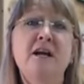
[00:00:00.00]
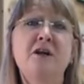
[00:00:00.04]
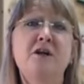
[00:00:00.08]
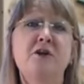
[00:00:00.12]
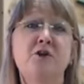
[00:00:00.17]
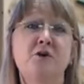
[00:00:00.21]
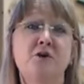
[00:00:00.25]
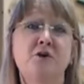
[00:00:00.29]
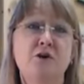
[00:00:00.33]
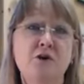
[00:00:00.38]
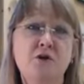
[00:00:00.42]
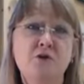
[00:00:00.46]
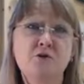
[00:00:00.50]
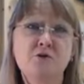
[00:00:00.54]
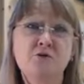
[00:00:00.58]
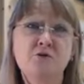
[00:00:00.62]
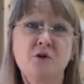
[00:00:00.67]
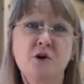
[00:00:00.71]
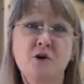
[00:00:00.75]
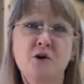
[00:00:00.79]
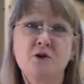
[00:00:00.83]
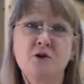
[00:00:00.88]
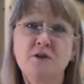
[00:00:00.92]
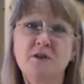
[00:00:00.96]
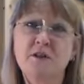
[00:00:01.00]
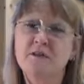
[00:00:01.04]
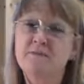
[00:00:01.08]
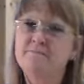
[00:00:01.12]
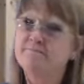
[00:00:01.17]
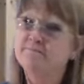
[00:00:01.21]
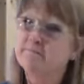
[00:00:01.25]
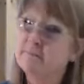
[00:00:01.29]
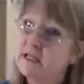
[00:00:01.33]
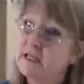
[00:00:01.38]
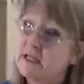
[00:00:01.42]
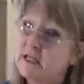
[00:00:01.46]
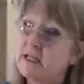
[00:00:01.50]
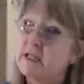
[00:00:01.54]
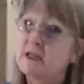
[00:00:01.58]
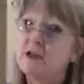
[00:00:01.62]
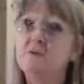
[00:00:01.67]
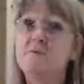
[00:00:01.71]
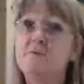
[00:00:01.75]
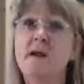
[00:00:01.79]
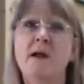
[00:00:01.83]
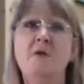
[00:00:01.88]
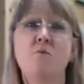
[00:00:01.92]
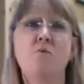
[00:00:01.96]
Your neutrals,
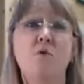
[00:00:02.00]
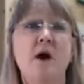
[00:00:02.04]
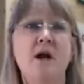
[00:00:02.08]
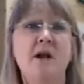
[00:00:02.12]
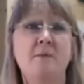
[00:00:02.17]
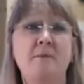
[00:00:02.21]
you may want